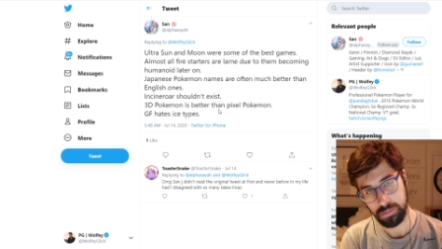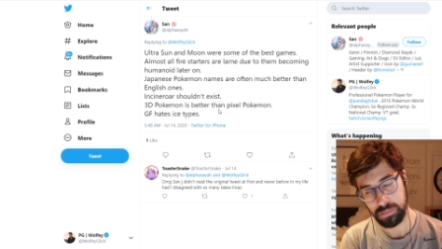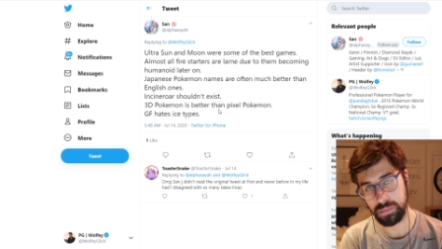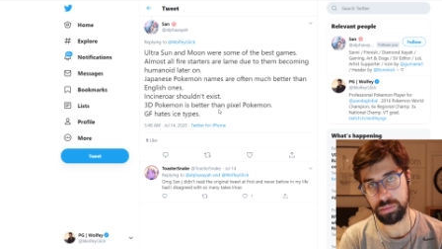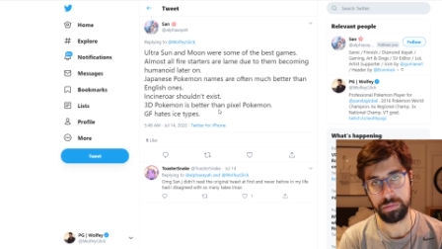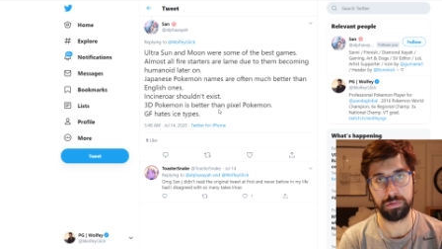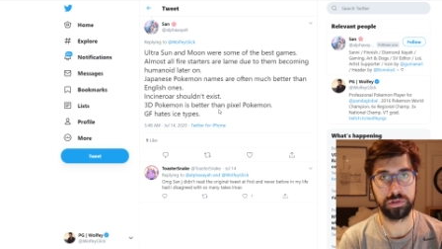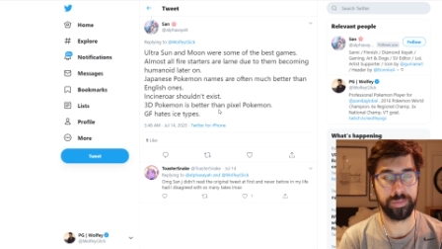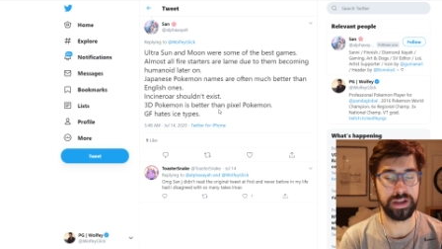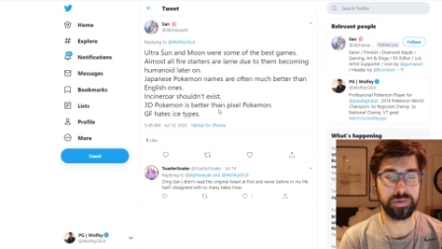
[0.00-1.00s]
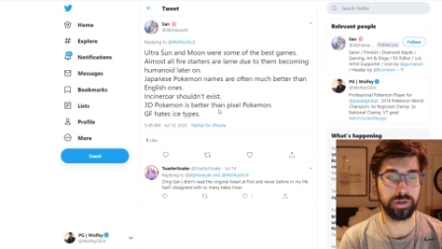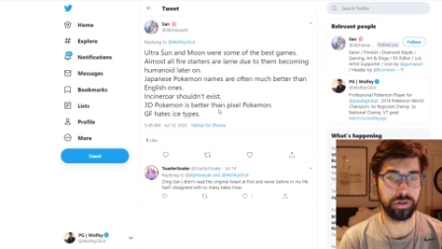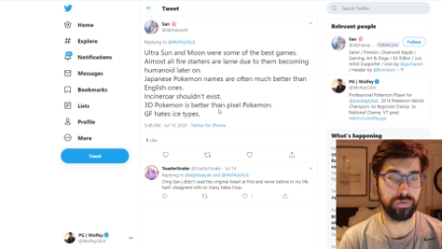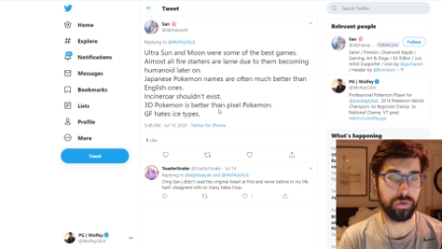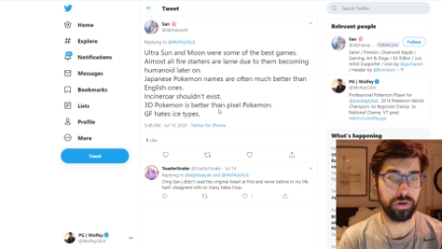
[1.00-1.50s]
Mm, depends what you're
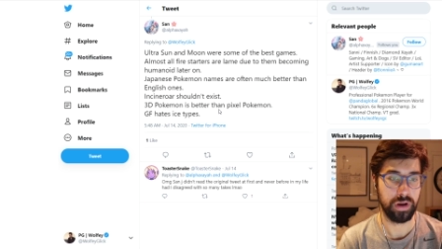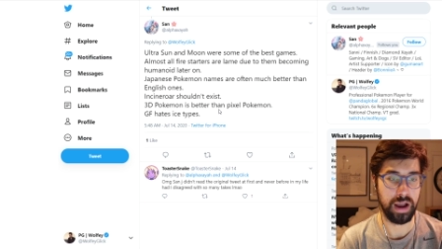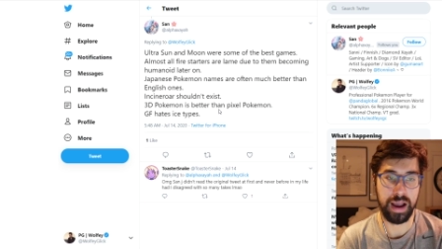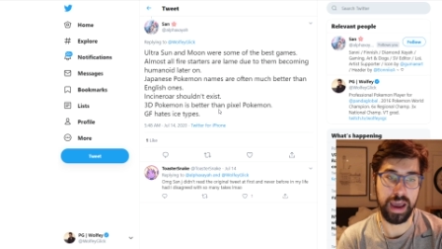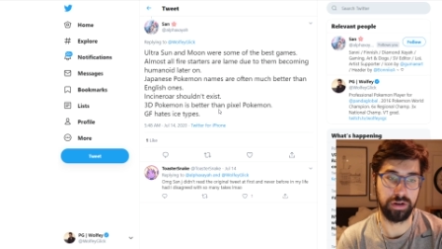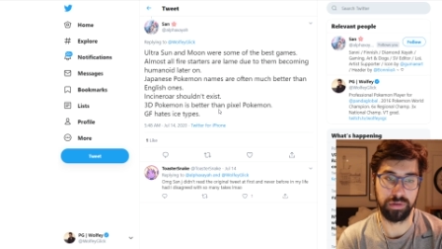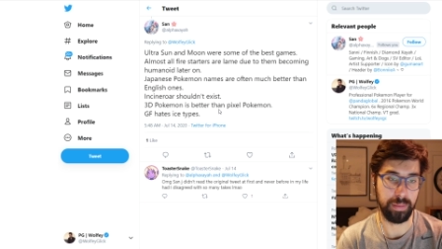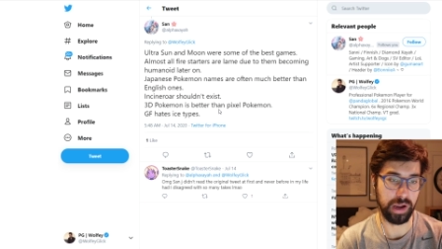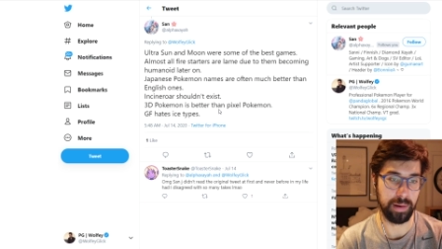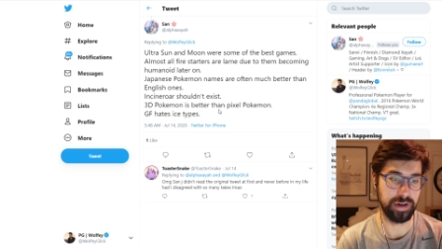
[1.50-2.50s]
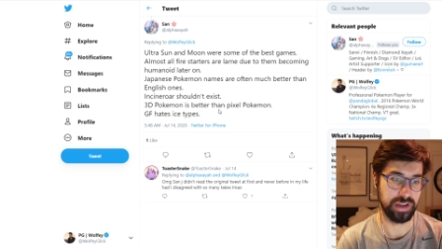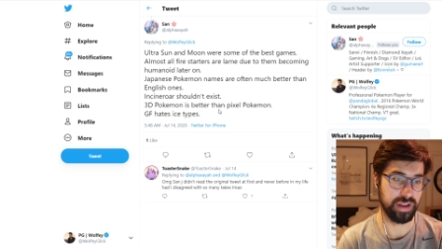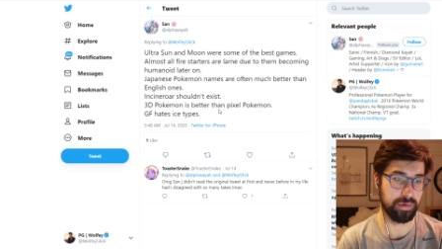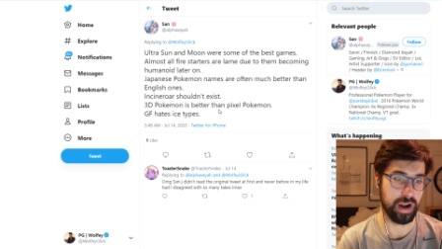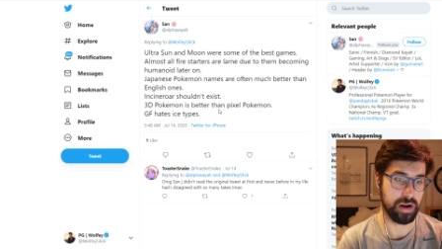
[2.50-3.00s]
looking for. I don't. I'm not commenting on
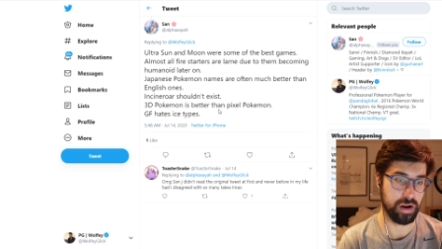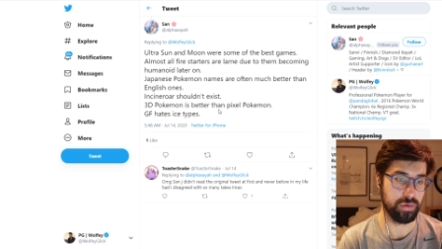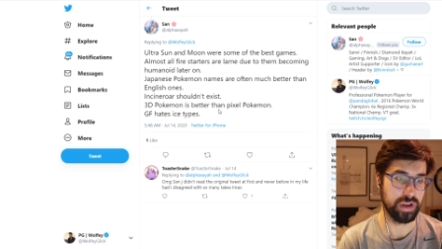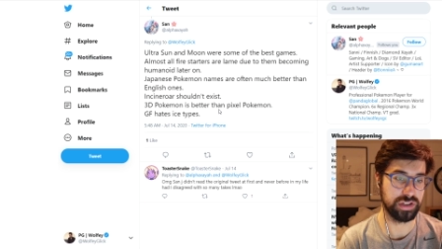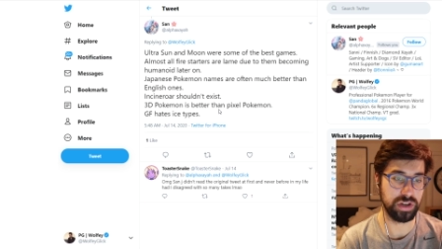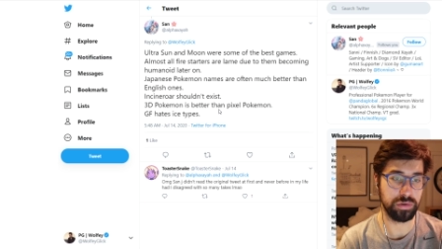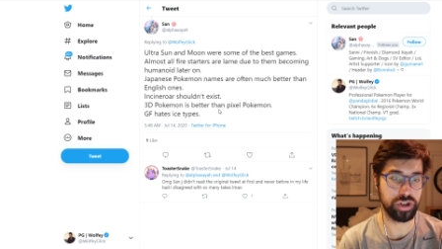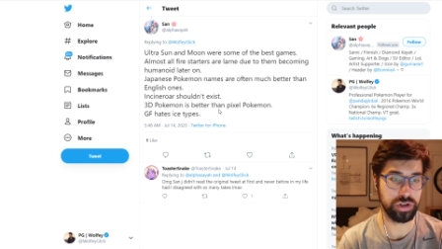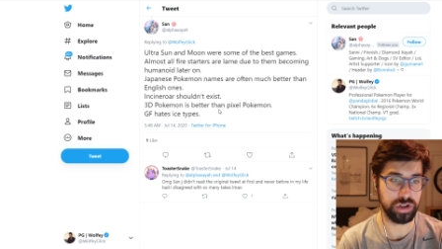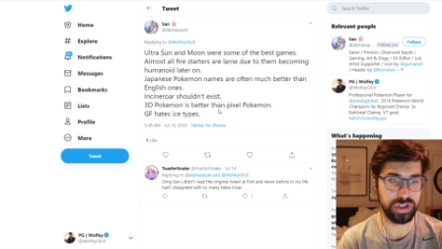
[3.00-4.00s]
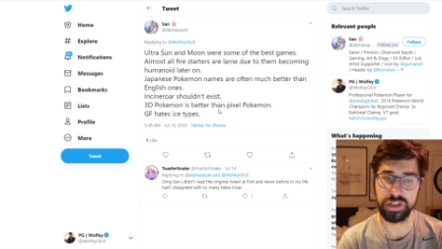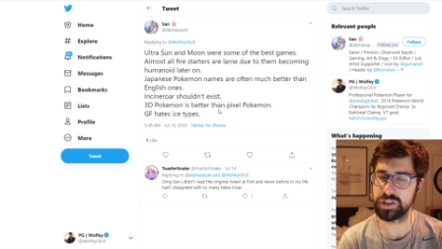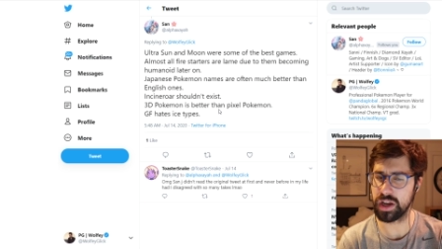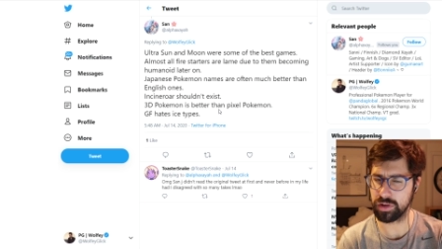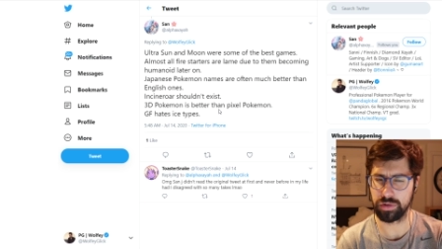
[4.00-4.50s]
that one. I don't know. Incineroar shouldn't exist.
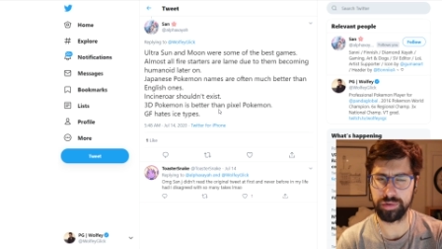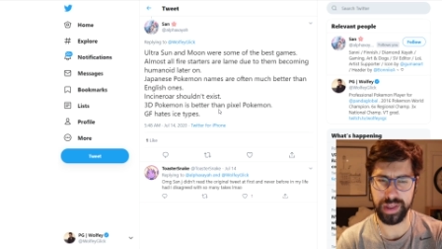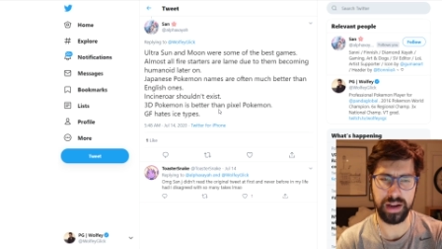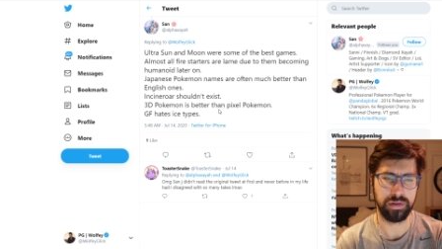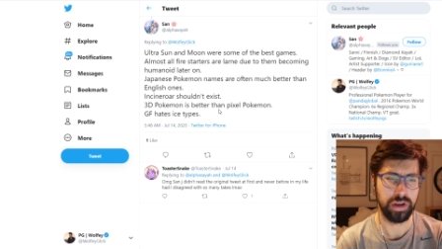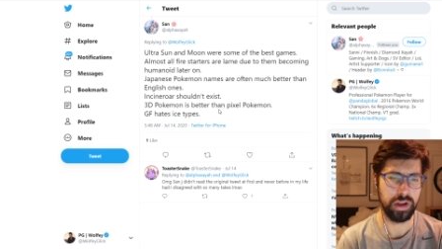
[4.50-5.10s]
I'd agree with that.